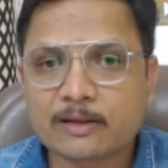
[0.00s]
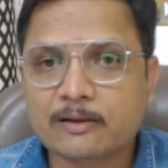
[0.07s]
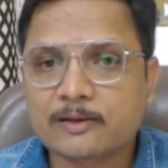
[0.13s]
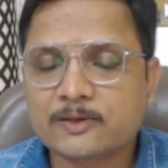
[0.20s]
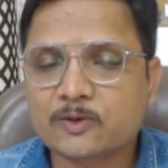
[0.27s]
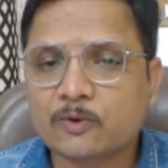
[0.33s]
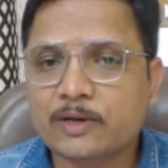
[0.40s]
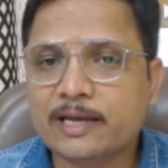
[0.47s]

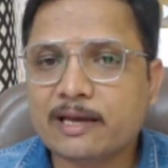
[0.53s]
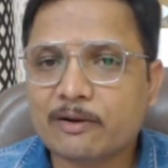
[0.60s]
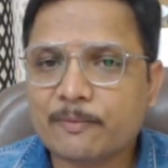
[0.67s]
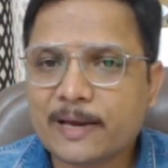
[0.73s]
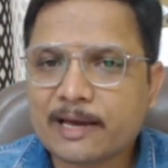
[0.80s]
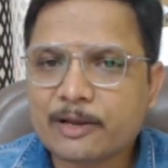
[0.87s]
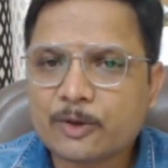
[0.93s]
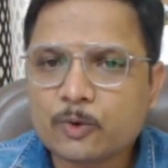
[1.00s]
So here
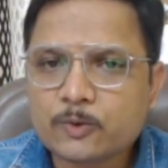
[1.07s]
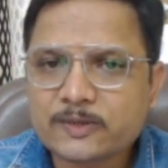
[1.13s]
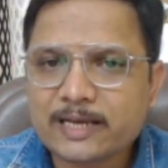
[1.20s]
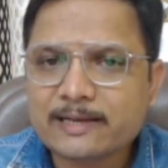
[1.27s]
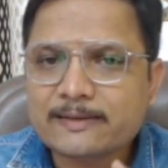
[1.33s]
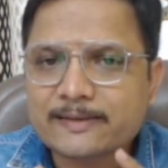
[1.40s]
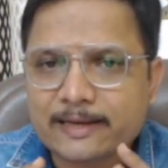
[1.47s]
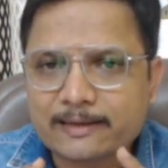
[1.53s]
we are
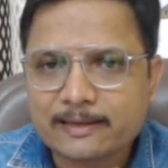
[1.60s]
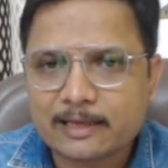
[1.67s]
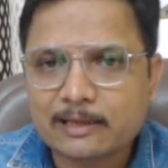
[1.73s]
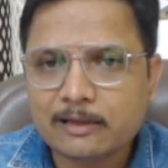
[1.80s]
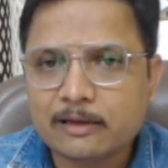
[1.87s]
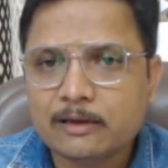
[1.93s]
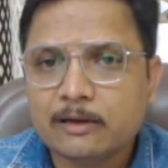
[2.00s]
using signal